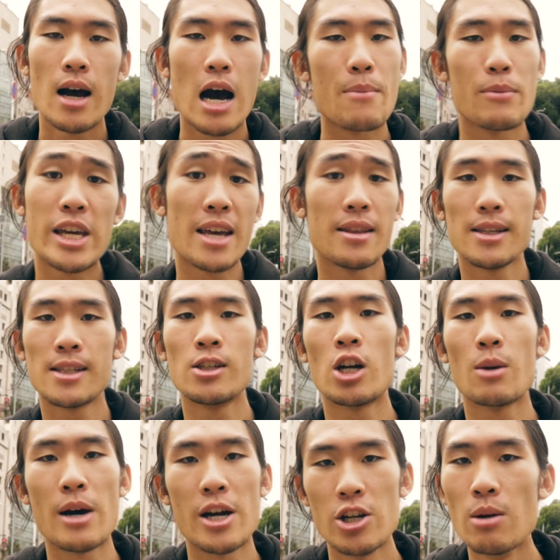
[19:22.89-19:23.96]
Again, this is
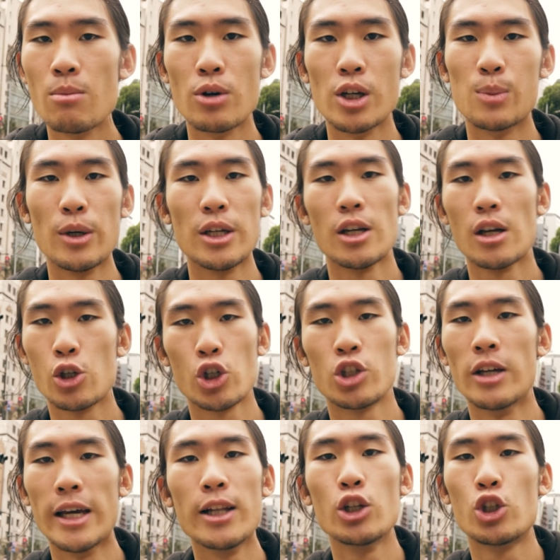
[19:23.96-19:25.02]
not about numbers, but just
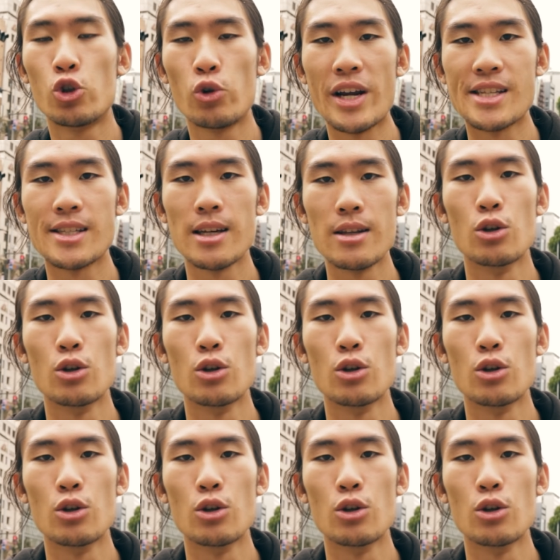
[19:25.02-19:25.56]
to illustrate